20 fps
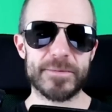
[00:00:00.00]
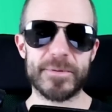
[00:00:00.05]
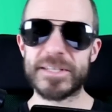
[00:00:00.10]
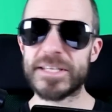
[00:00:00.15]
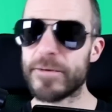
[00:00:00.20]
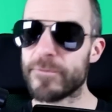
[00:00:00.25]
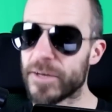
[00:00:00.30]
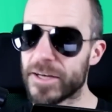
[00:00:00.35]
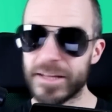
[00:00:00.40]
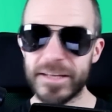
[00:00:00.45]

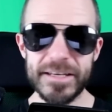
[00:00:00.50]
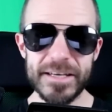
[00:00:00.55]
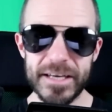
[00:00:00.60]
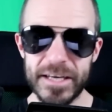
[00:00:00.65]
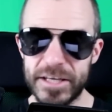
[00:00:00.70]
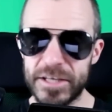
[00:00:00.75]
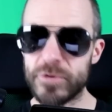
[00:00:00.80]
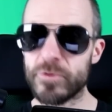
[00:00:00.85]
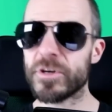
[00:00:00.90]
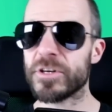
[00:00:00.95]

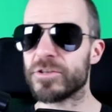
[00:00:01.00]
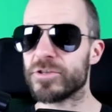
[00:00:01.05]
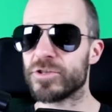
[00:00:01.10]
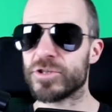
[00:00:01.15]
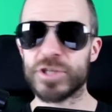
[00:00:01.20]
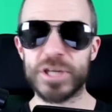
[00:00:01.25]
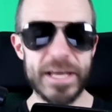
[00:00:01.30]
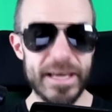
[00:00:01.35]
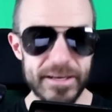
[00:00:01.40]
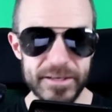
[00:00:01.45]
Specifically, you can
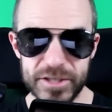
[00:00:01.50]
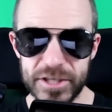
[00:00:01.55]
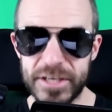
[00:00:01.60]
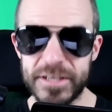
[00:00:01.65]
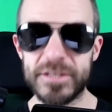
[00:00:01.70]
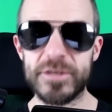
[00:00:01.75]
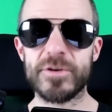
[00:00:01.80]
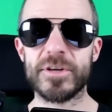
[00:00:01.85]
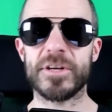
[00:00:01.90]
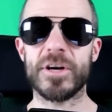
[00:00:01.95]
change
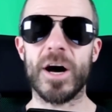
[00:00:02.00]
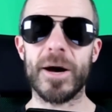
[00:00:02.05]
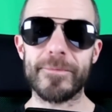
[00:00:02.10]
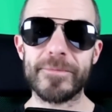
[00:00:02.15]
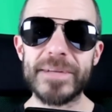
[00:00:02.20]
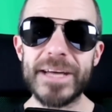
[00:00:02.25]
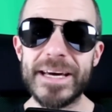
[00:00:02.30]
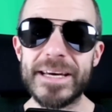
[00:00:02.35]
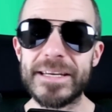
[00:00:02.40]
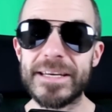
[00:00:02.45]
it, you can
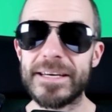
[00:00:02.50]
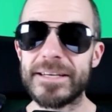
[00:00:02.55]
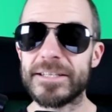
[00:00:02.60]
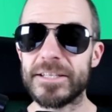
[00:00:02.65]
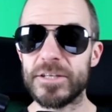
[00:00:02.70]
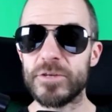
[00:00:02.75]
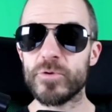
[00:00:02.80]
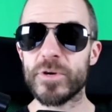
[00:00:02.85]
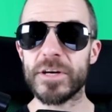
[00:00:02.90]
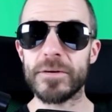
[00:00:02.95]
update it,
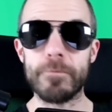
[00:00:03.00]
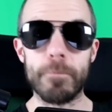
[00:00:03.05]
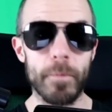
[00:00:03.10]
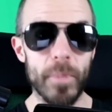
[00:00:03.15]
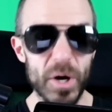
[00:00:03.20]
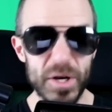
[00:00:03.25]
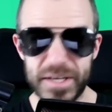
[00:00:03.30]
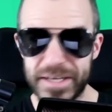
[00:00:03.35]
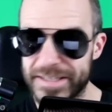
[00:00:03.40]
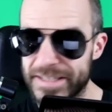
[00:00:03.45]
you can
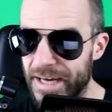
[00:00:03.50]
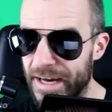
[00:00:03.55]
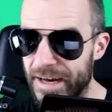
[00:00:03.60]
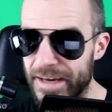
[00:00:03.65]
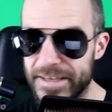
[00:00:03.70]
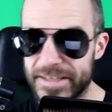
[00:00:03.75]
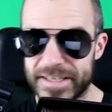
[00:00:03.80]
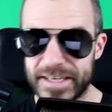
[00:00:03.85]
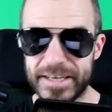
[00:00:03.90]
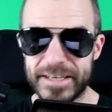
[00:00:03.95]

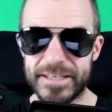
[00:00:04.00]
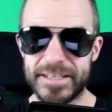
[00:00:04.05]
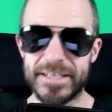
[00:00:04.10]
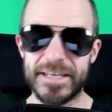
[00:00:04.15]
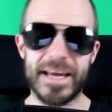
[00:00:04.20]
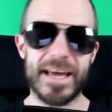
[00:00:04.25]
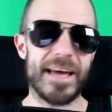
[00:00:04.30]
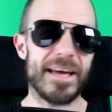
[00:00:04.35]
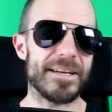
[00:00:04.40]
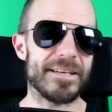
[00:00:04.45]
monetize it,
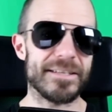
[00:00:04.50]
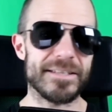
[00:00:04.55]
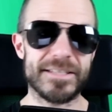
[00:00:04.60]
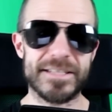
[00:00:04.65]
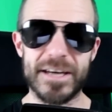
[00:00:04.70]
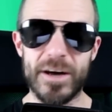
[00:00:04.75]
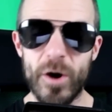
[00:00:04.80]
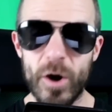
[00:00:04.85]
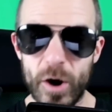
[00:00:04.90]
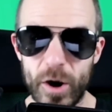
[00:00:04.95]
and
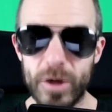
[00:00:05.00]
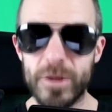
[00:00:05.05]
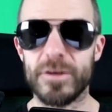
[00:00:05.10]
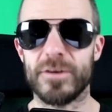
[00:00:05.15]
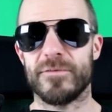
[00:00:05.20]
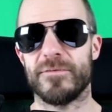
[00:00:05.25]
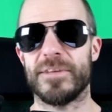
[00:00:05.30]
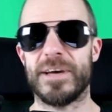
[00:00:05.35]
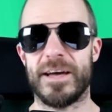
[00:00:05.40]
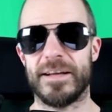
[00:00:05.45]
all
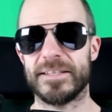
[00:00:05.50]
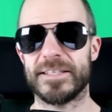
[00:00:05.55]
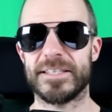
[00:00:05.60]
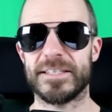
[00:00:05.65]
of that